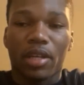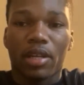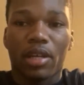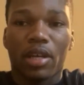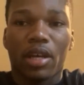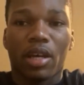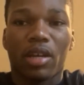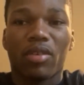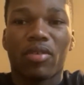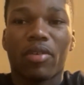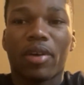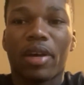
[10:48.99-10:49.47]

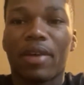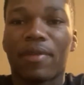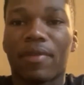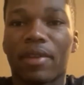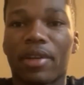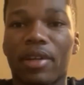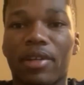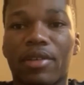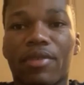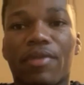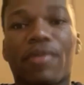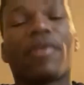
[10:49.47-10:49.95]
I know after
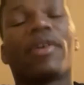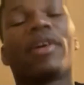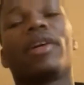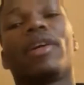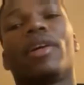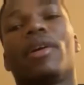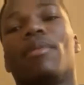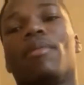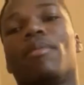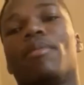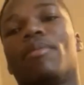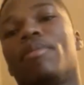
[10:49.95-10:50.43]
this fight,
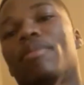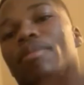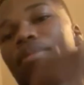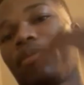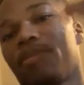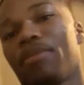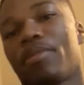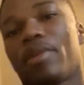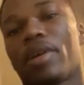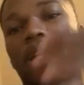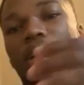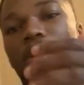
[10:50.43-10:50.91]
I'm
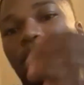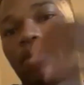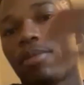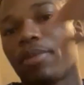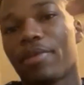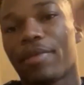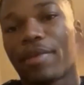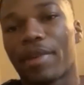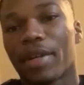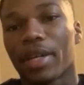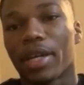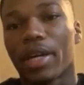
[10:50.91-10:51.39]
probably gonna
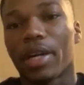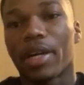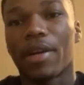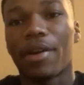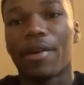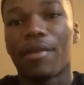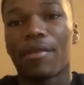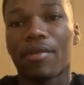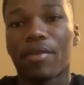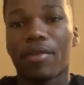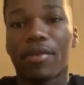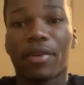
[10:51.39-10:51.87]
be ranked higher
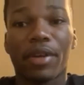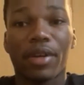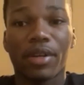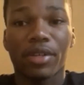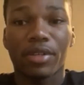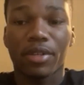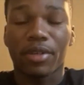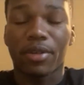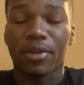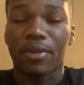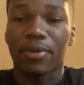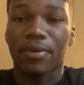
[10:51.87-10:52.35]
for it.
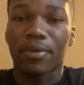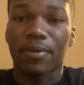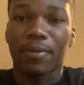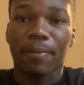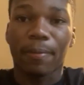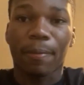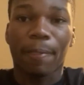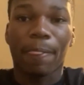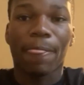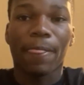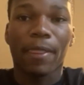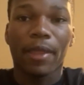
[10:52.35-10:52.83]
So
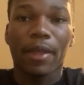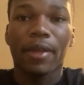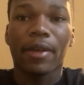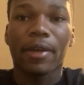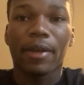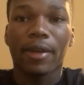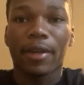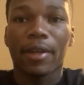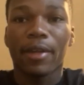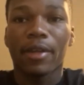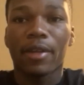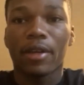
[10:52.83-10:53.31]

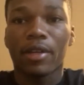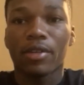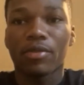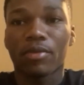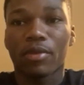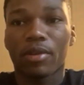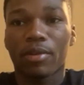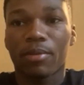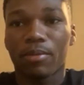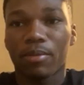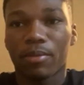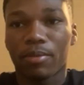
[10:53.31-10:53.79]
yeah, that's
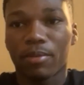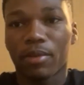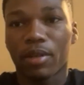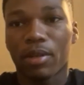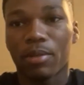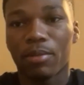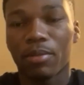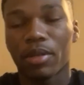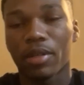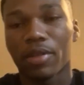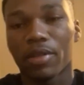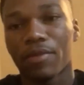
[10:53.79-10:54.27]
what I'm
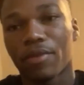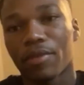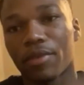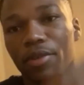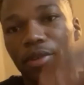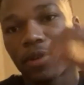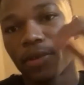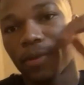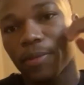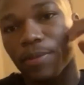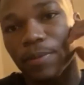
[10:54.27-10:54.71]
I'm looking for.